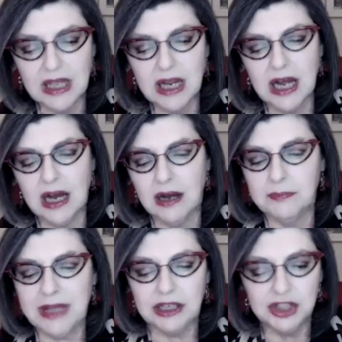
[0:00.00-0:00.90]

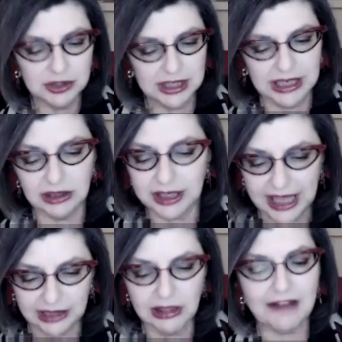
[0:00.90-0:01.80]

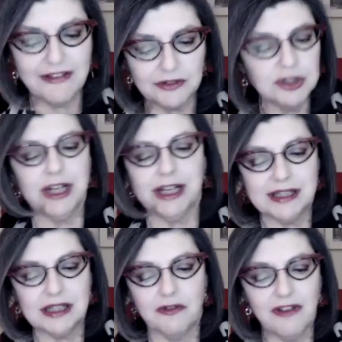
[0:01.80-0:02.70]
Again, Life After Justice
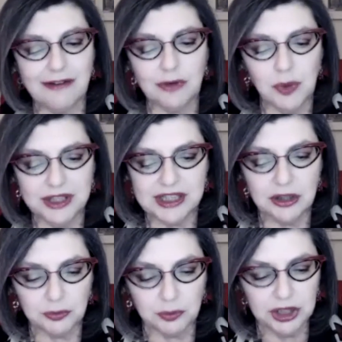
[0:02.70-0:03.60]
is a
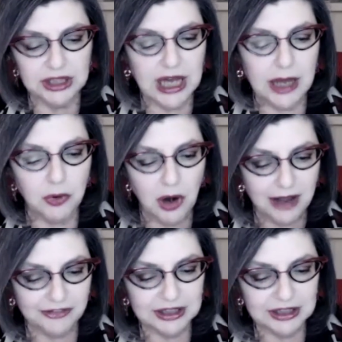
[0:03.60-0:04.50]
501c3
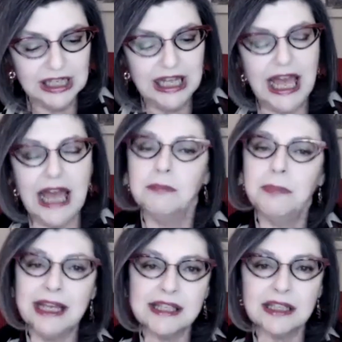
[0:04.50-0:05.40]
nonprofit. And
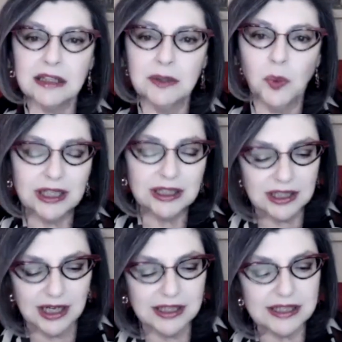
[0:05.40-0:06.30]
basically what it
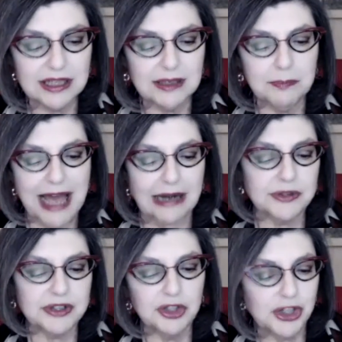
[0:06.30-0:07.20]
does is it battles
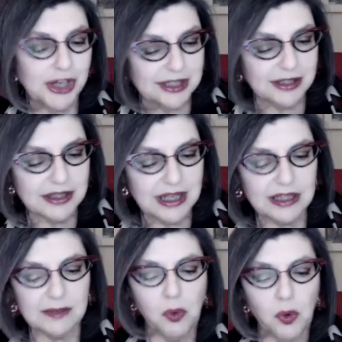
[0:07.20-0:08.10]
injustice and
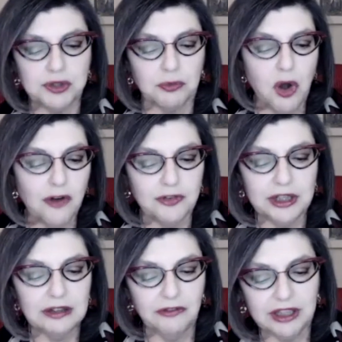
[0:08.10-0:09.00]
supports wrongfully
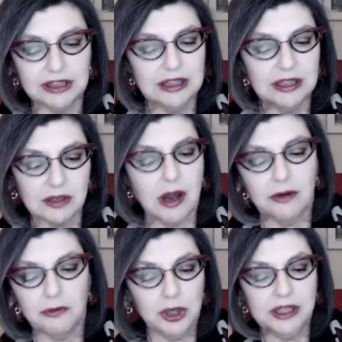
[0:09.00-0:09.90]
convicted
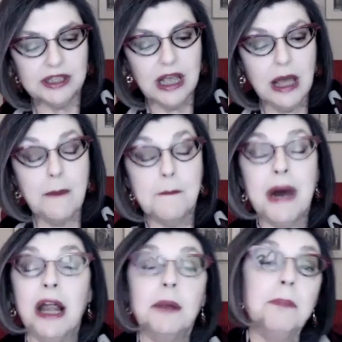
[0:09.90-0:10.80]
exonerees by
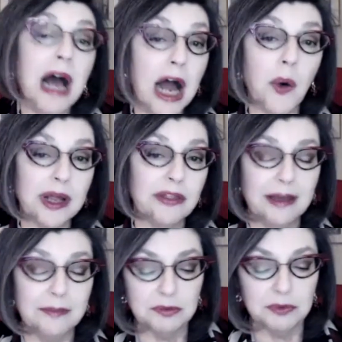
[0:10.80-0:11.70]
empowering
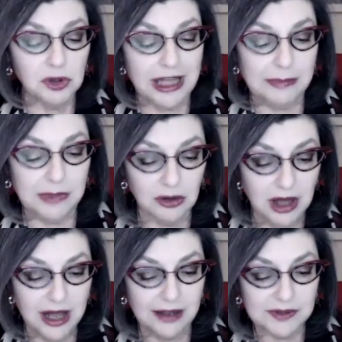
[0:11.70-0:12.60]
them to reclaim their
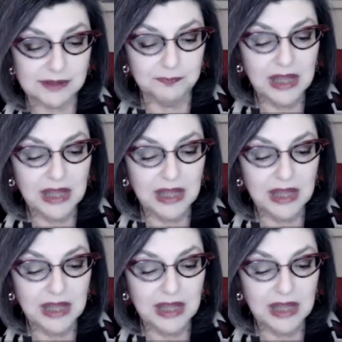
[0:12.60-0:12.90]
lives.